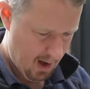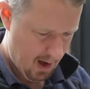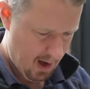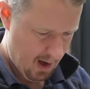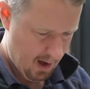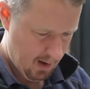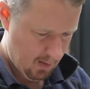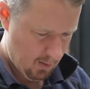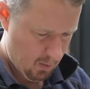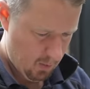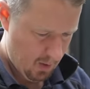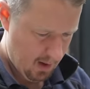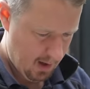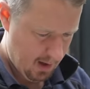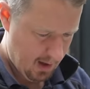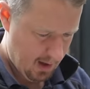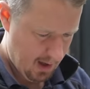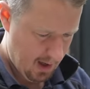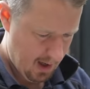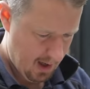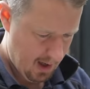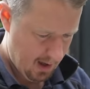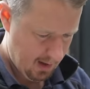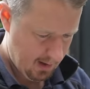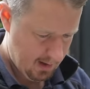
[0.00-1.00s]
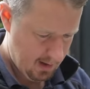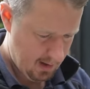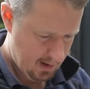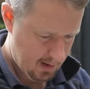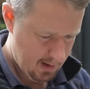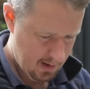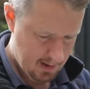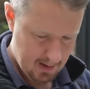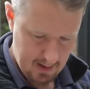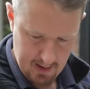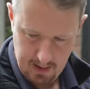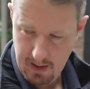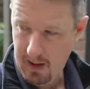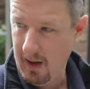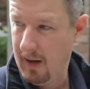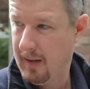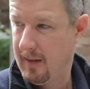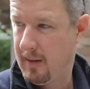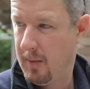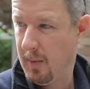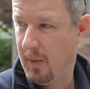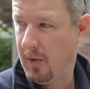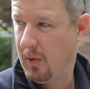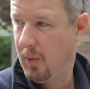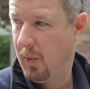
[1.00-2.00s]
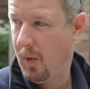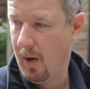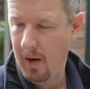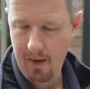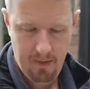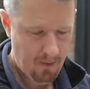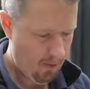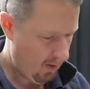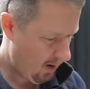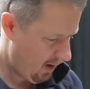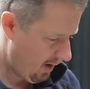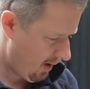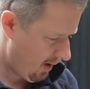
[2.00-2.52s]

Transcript: and we connect it to the customer's Wi-Fi